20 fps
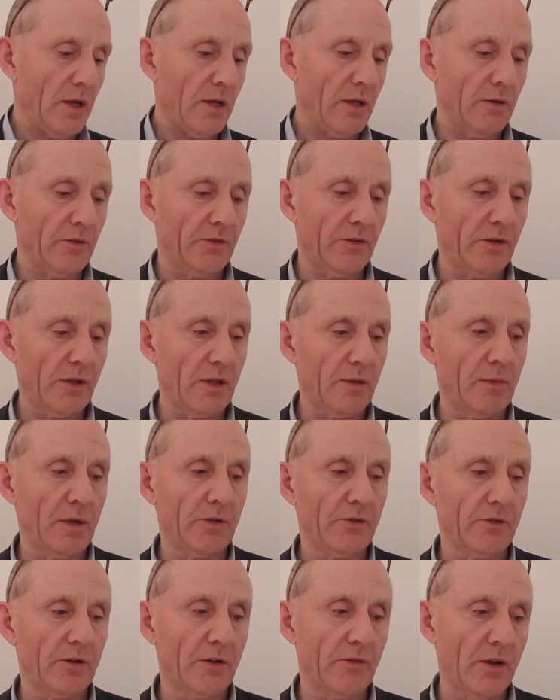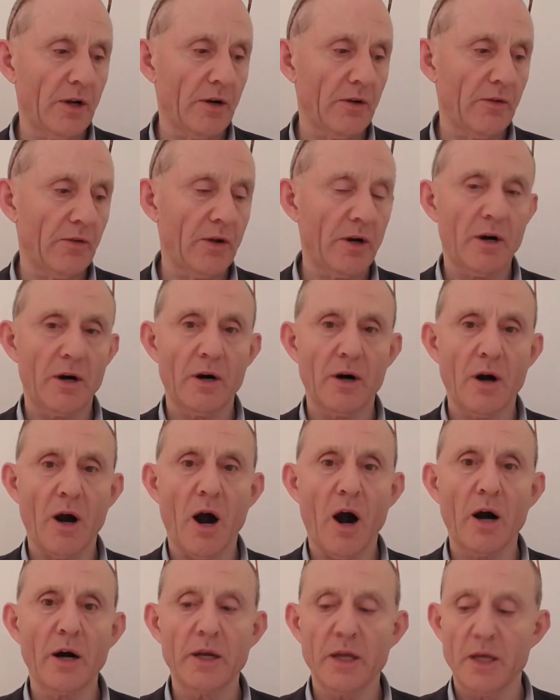you'll see them listed there. They are
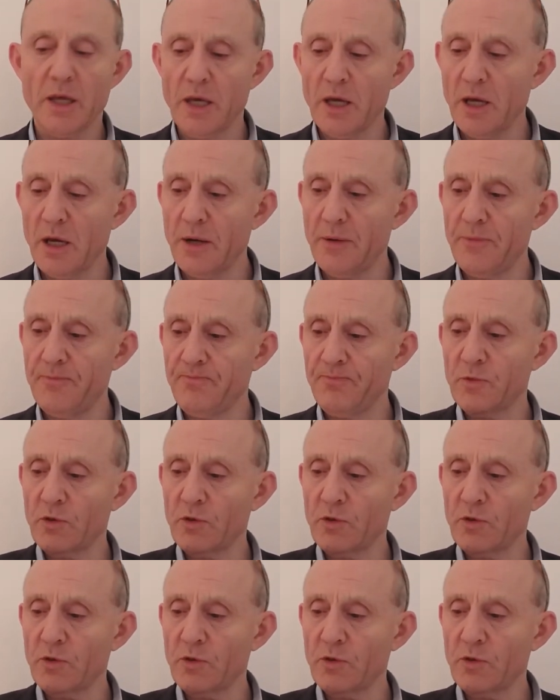archaea.